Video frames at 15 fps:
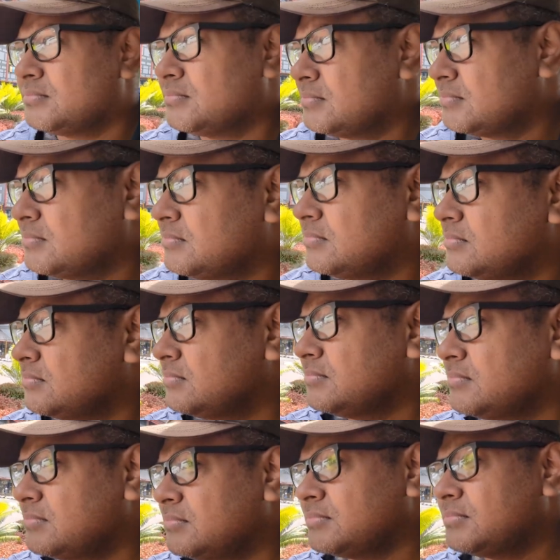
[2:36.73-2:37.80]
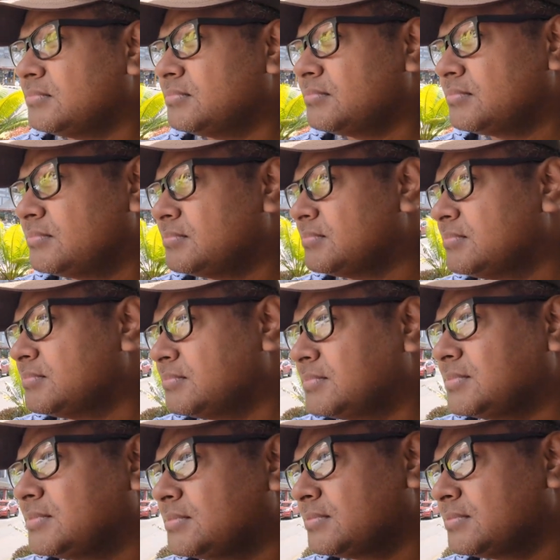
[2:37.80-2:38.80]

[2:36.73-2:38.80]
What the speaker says: (silence)